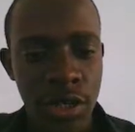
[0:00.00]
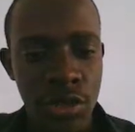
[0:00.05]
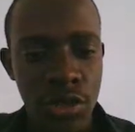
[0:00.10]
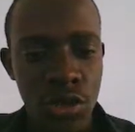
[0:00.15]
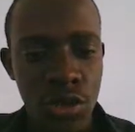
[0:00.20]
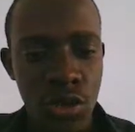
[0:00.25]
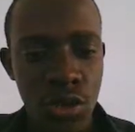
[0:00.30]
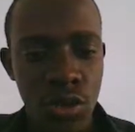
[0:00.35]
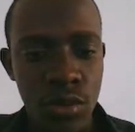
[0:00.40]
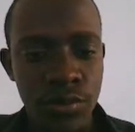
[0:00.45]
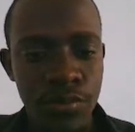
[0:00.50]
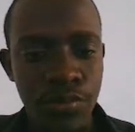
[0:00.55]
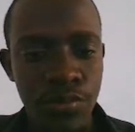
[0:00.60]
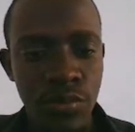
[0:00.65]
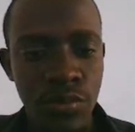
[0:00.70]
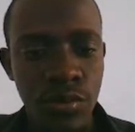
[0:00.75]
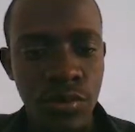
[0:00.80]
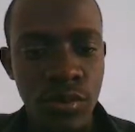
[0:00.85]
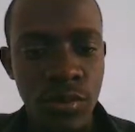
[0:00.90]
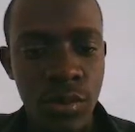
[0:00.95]
So
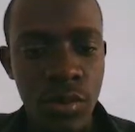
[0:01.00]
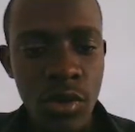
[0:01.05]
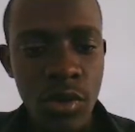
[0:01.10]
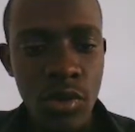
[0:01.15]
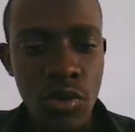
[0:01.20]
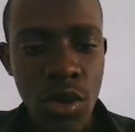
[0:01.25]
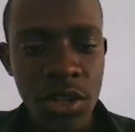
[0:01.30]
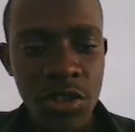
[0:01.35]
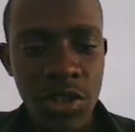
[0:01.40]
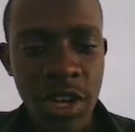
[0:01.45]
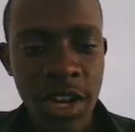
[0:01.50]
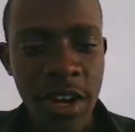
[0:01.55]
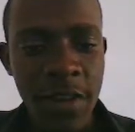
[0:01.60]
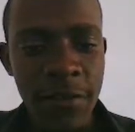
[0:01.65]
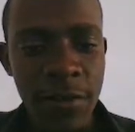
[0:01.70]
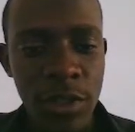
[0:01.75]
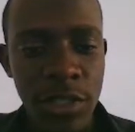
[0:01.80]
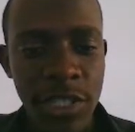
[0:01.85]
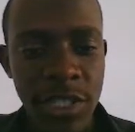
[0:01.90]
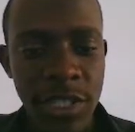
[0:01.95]
once we
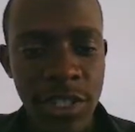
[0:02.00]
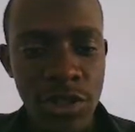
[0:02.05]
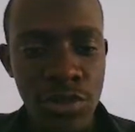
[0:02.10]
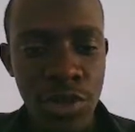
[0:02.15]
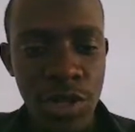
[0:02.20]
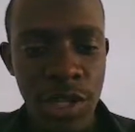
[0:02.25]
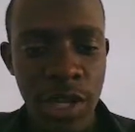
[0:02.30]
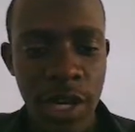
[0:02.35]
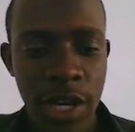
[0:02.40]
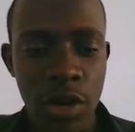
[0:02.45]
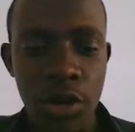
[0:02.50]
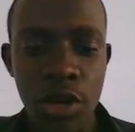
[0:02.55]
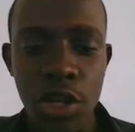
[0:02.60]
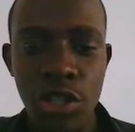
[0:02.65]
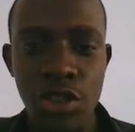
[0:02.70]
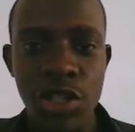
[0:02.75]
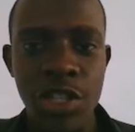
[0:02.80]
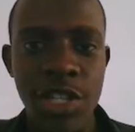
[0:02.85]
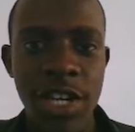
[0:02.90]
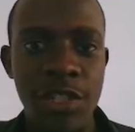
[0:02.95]
have all this, we are
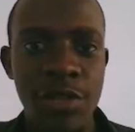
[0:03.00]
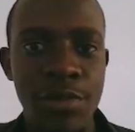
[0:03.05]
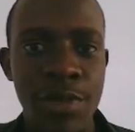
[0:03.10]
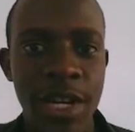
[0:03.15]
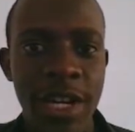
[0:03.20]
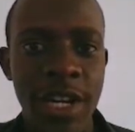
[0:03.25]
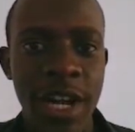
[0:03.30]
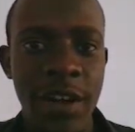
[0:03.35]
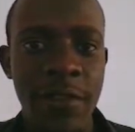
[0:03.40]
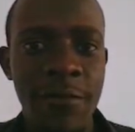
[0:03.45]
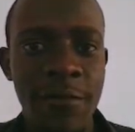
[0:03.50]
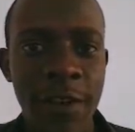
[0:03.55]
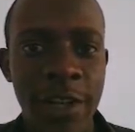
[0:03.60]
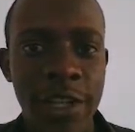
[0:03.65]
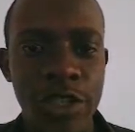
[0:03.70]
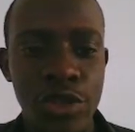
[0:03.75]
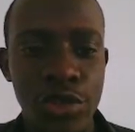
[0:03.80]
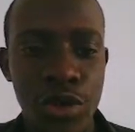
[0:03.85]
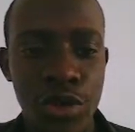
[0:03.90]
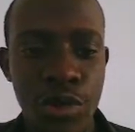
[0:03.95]
going to just make a
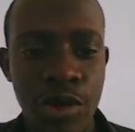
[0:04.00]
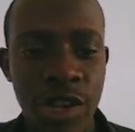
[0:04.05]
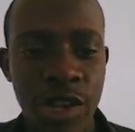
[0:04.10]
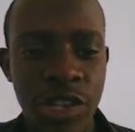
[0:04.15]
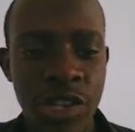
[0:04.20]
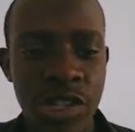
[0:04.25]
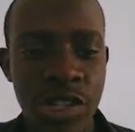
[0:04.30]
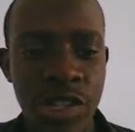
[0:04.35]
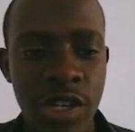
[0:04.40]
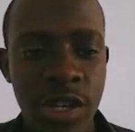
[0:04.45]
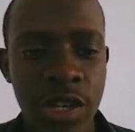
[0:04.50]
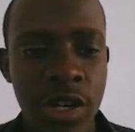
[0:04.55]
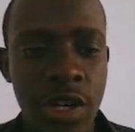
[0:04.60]
fetch request.